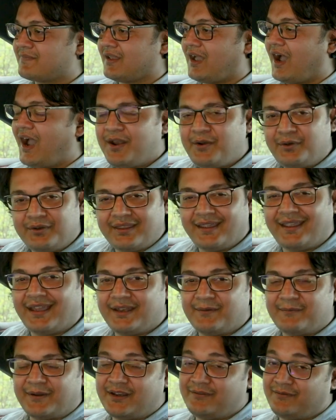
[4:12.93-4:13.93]
I don't think
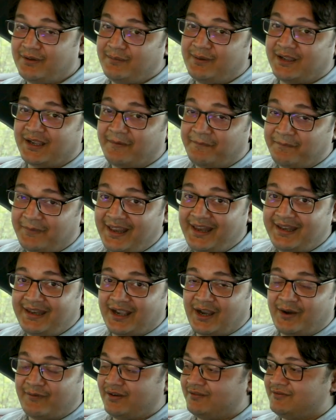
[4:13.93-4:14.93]
anybody will be complaining,
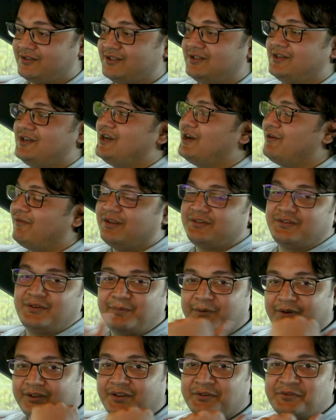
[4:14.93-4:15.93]
however, once you
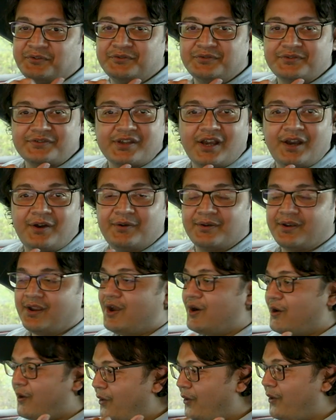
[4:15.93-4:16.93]
put the roof down
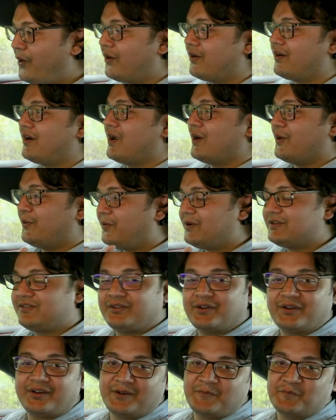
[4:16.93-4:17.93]
or once
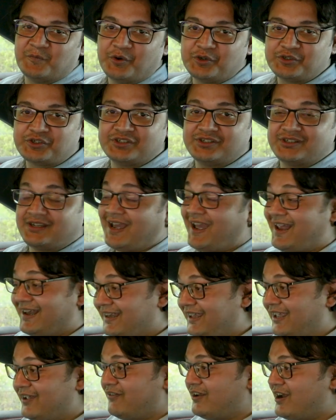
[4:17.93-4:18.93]
you're in motion,
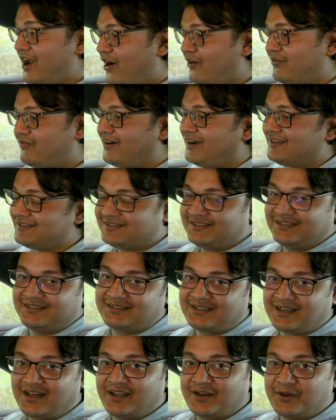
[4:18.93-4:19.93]
and given how fast this
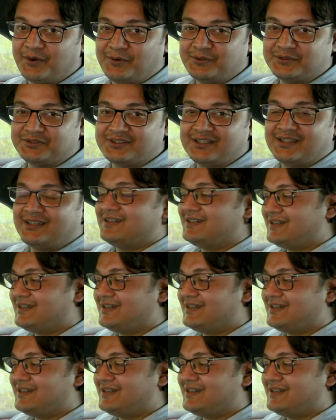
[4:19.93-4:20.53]
car goes,